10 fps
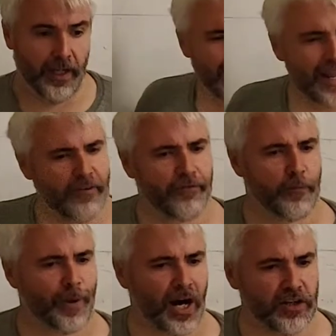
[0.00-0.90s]
that. Now
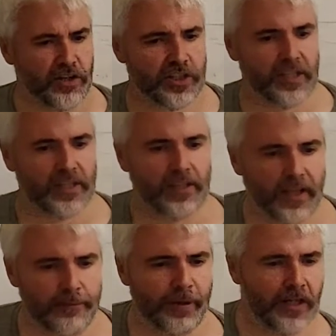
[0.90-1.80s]
for part C,
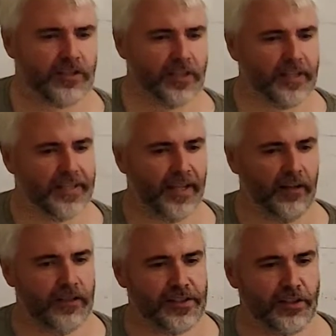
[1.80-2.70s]
in part C they
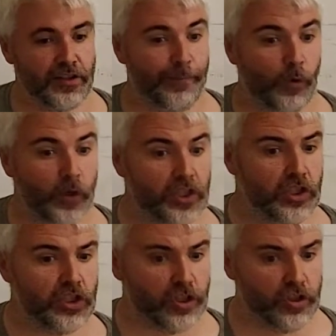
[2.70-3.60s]
tell us there's a point
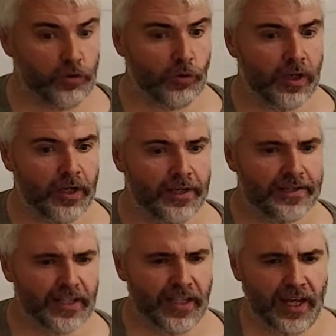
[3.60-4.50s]
Q
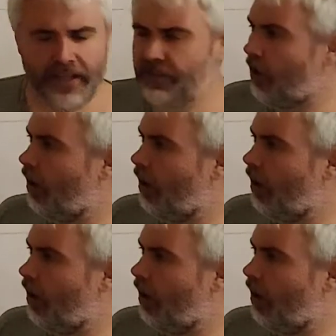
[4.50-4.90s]
that lies